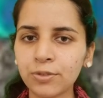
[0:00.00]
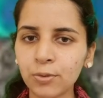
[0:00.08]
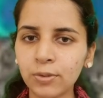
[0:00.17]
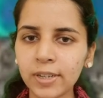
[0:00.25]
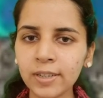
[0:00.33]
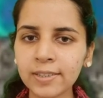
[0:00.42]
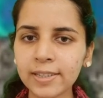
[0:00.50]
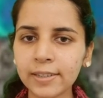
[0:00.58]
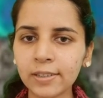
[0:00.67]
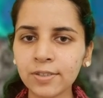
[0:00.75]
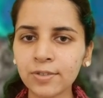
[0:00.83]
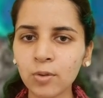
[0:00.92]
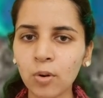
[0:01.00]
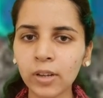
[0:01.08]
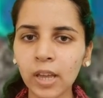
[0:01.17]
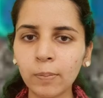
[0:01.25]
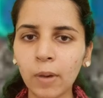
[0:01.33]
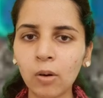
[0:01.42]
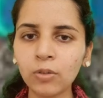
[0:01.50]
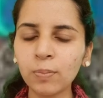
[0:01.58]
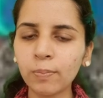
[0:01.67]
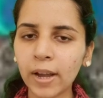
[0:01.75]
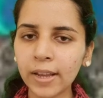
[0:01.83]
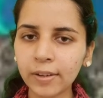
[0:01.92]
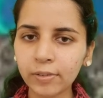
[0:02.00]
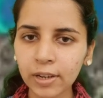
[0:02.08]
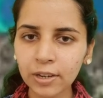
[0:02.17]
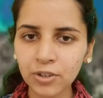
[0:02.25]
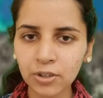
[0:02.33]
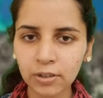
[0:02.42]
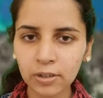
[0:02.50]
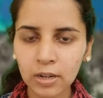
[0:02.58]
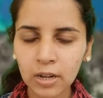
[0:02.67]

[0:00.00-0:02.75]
students, let us talk about migration.